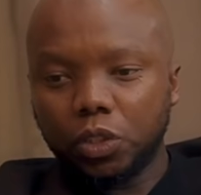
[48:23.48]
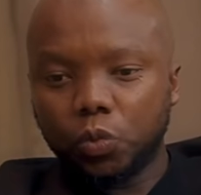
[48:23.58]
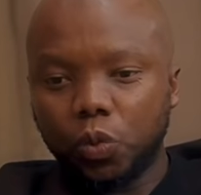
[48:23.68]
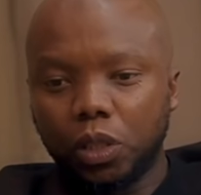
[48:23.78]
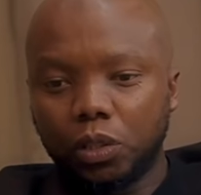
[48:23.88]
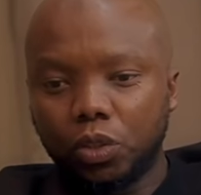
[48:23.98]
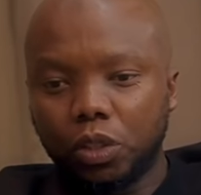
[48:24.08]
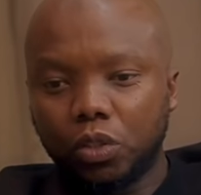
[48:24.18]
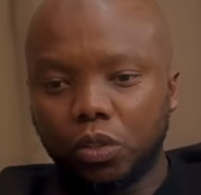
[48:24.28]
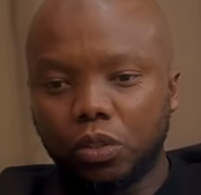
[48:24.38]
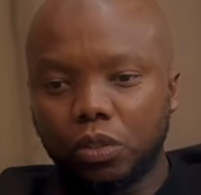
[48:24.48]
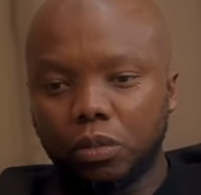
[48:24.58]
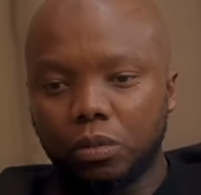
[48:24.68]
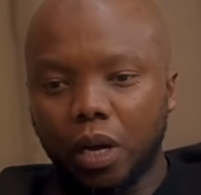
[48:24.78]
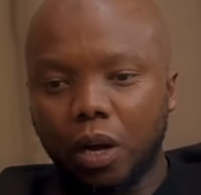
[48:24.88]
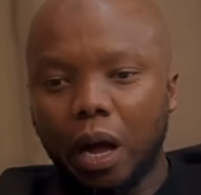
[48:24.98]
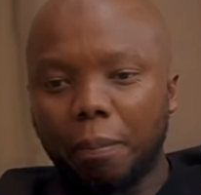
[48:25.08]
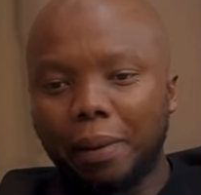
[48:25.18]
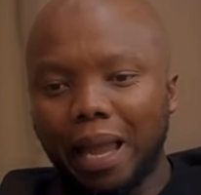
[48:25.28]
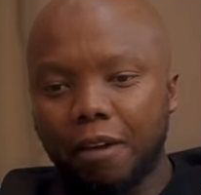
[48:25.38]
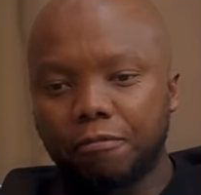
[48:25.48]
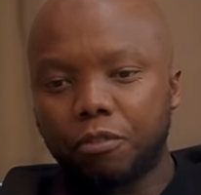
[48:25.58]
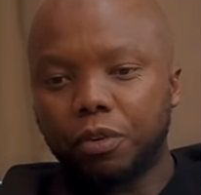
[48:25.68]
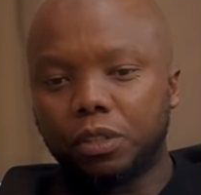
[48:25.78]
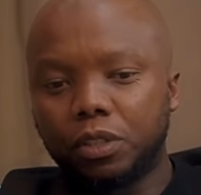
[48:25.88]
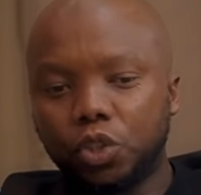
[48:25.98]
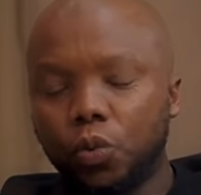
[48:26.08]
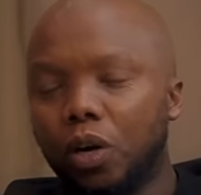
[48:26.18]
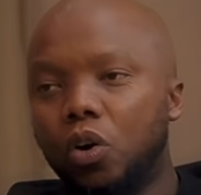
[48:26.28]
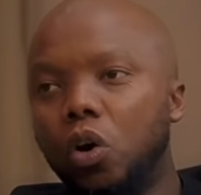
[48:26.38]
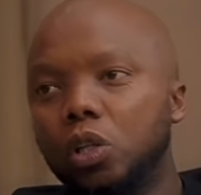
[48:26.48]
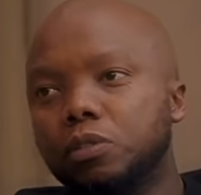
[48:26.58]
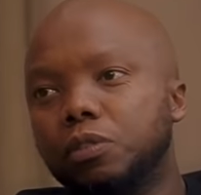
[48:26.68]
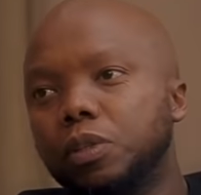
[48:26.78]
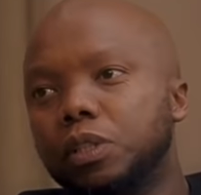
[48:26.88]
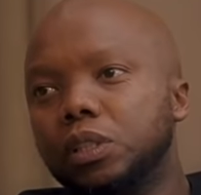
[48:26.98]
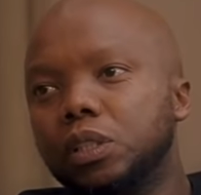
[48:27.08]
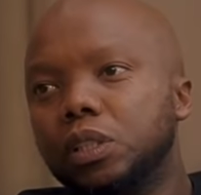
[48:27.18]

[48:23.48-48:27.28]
this world, you didn't apply for it. You are called for it.